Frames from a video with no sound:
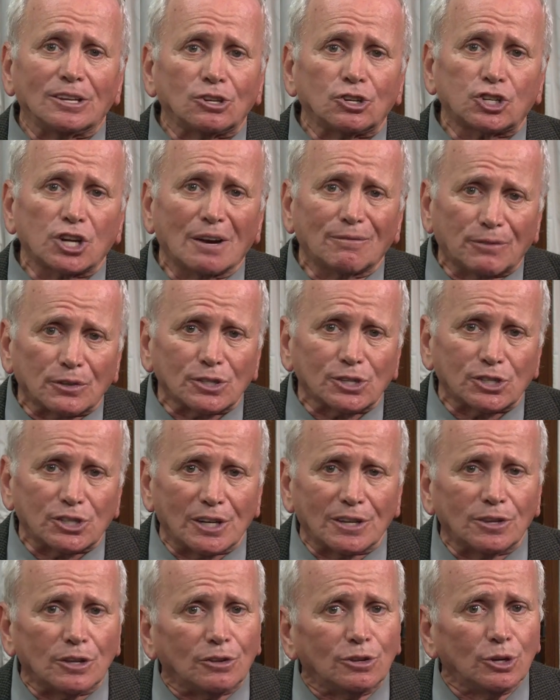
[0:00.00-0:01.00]

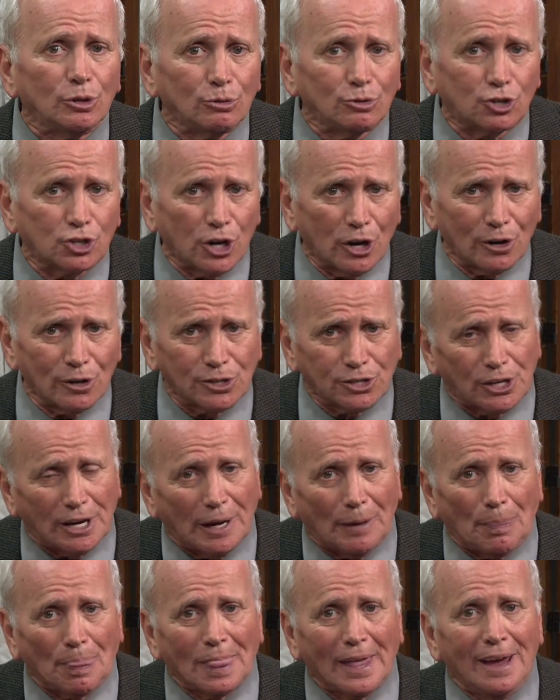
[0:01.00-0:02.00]
Jefferson, New
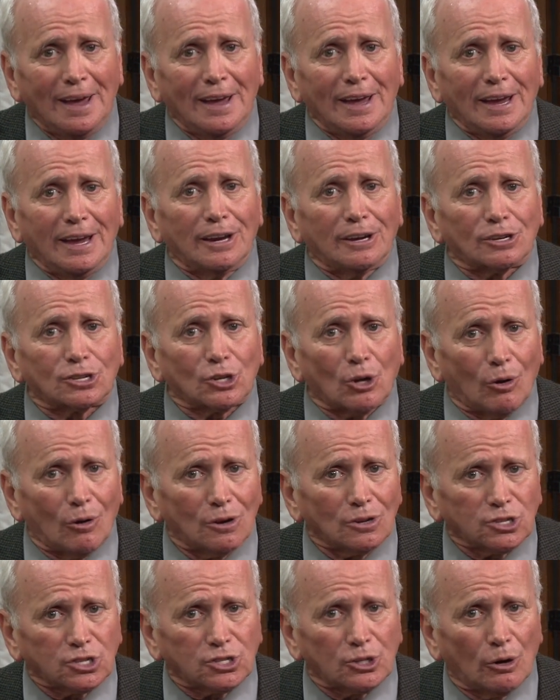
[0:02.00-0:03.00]
Jersey. He is
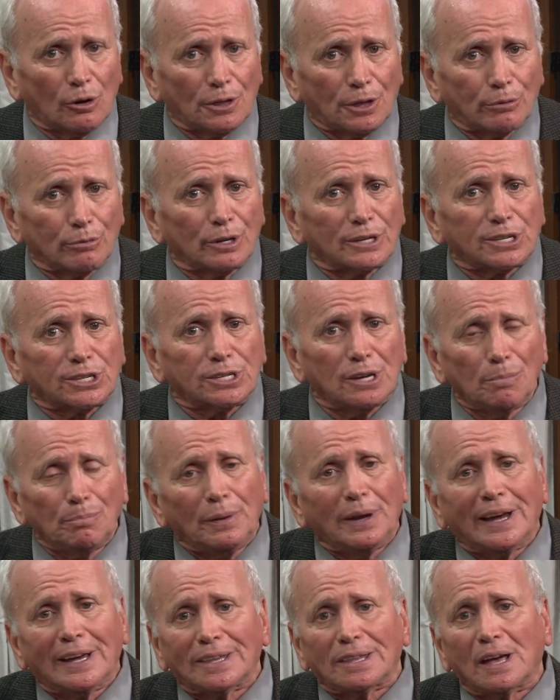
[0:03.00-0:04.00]
also the
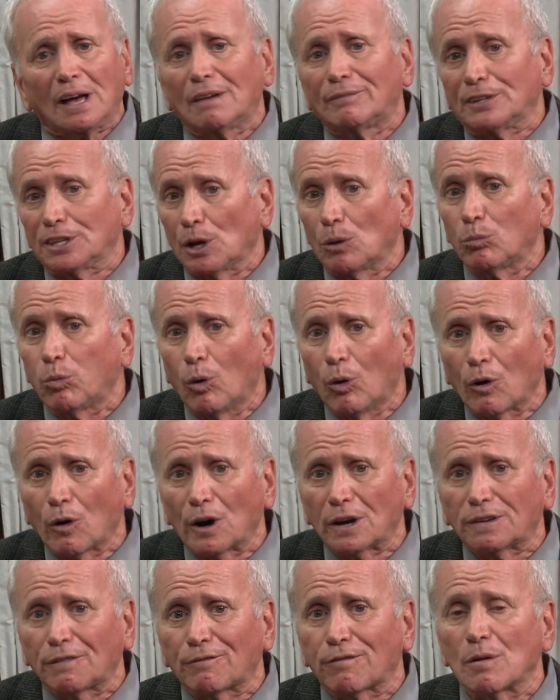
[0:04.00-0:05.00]
recipient of an
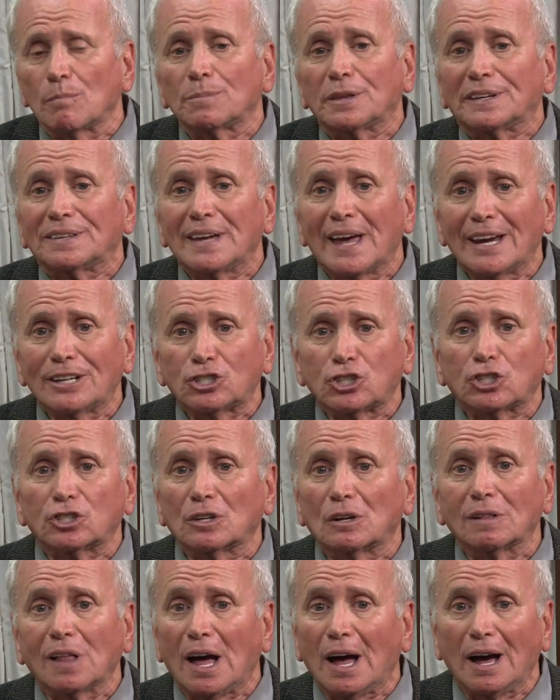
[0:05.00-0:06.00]
award from the
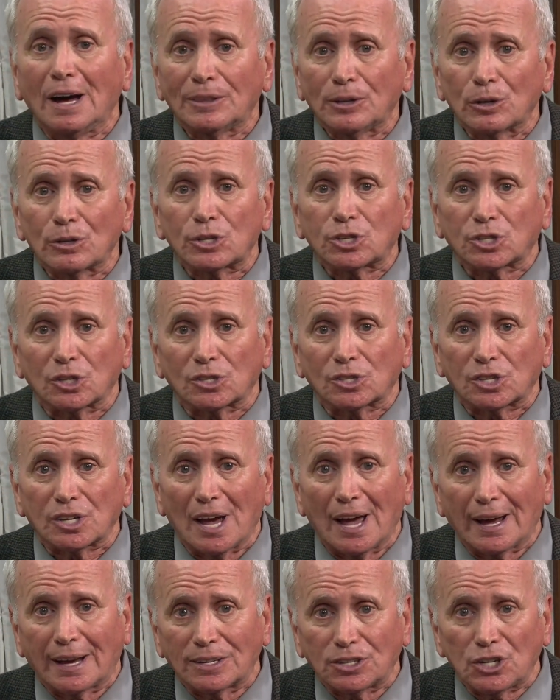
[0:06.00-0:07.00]
National Honor
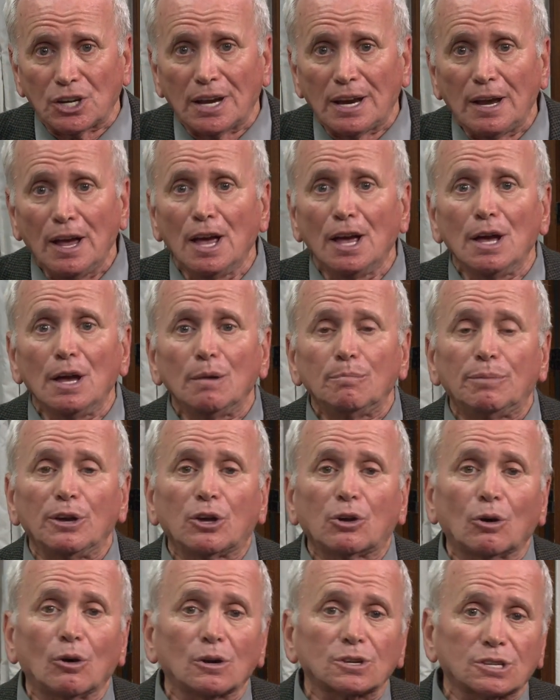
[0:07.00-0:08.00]
Society
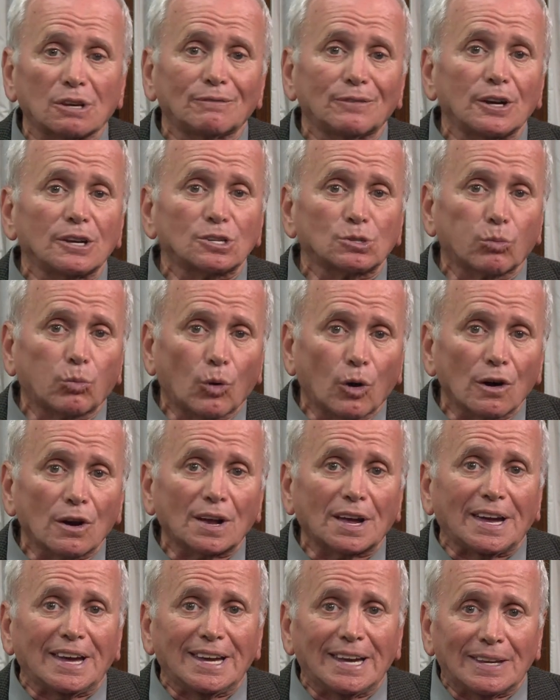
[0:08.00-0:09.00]
because of his
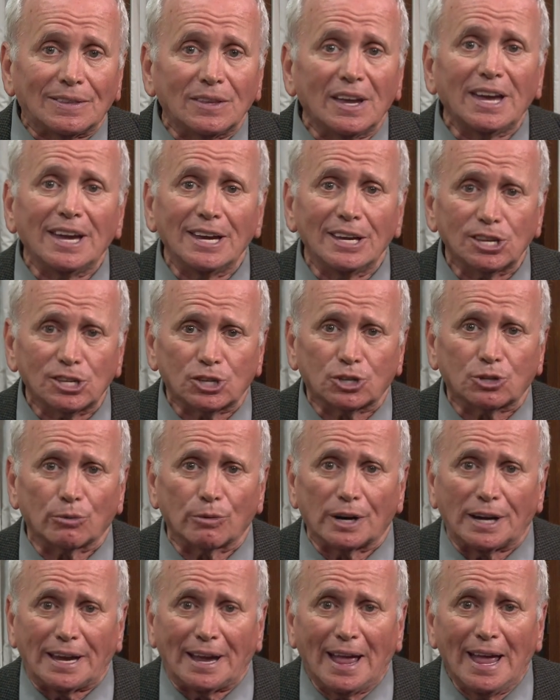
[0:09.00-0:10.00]
work in
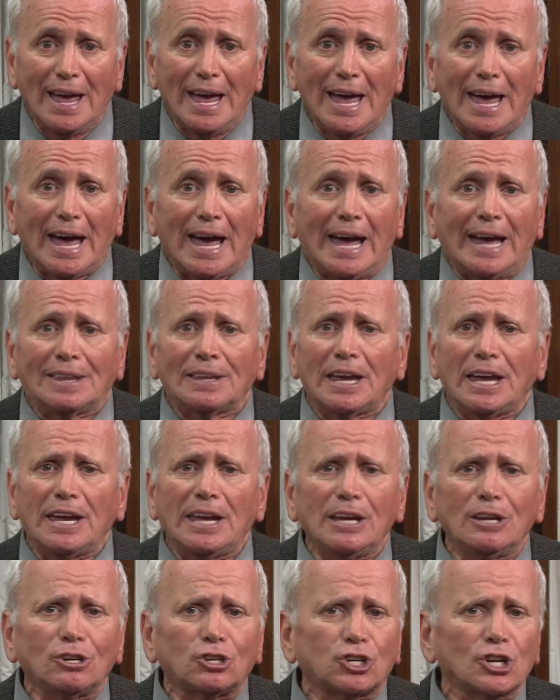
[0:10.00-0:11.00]
history. And
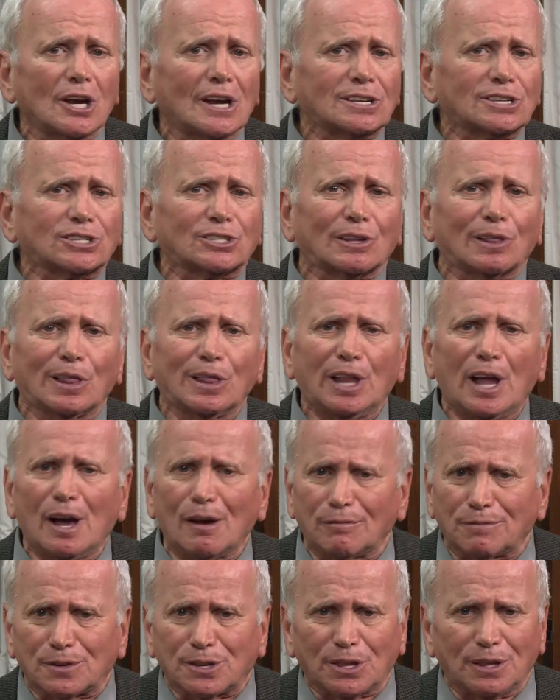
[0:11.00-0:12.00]
he just
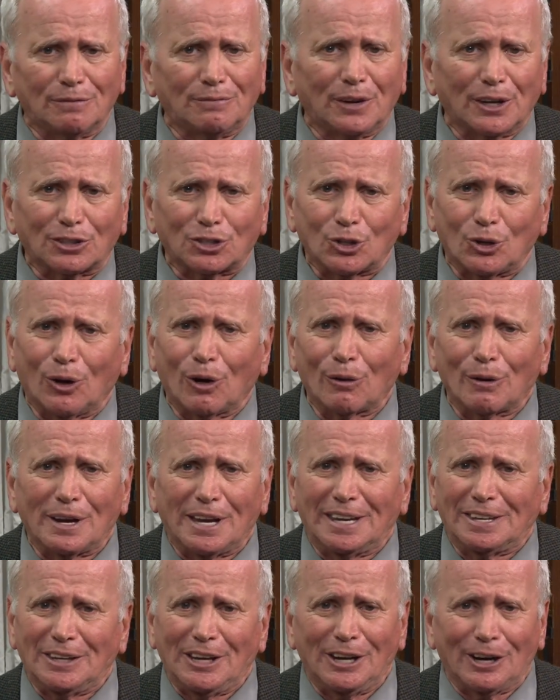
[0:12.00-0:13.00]
loves the
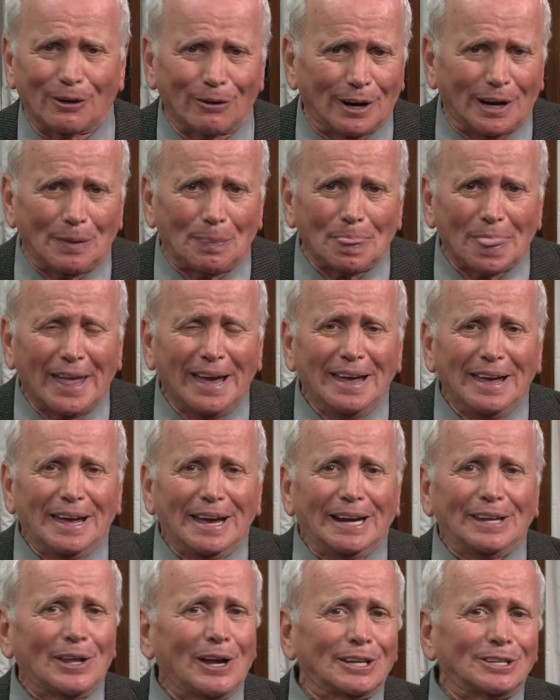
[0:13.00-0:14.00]
Victorian era. And on